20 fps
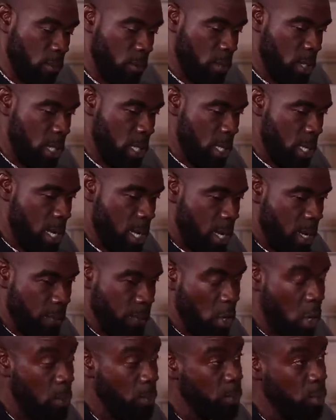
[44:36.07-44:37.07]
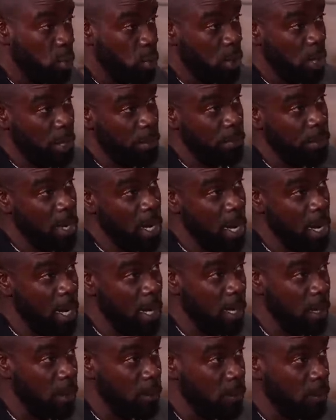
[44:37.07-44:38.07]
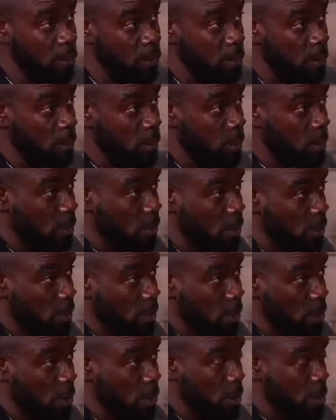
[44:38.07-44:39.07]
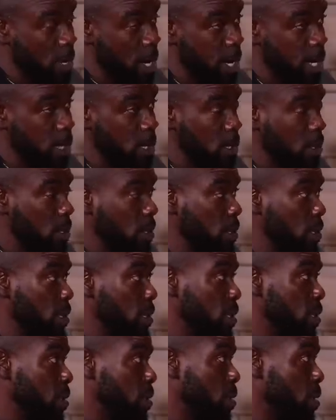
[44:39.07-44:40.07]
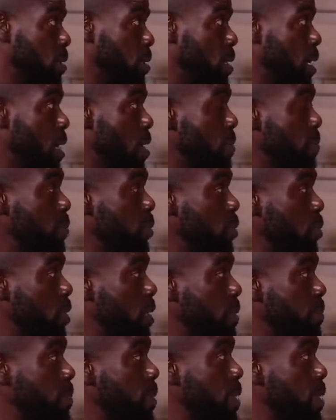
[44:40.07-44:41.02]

with um, Computer Paul, mm. right? So Computer